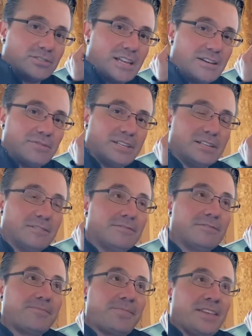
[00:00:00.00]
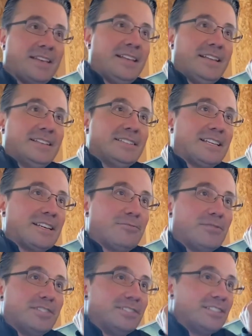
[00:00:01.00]
That way if, say,
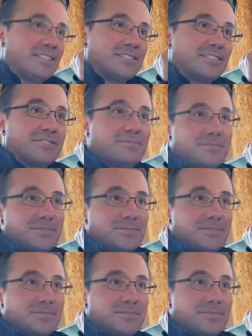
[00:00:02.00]
one does